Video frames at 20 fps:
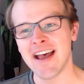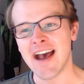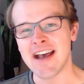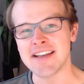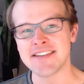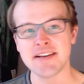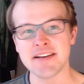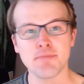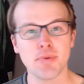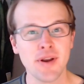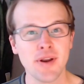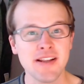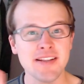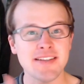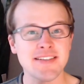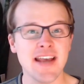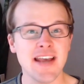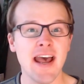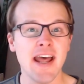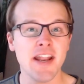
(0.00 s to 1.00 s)
I see them putting
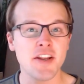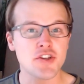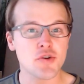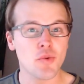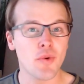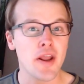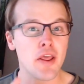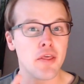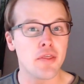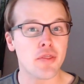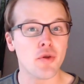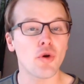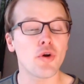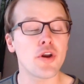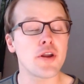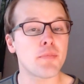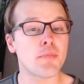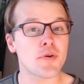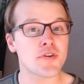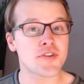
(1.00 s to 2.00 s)
10, 20,
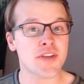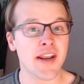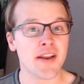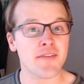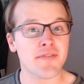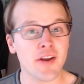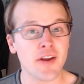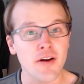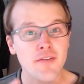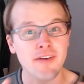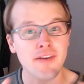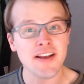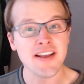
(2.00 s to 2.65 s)
30% of their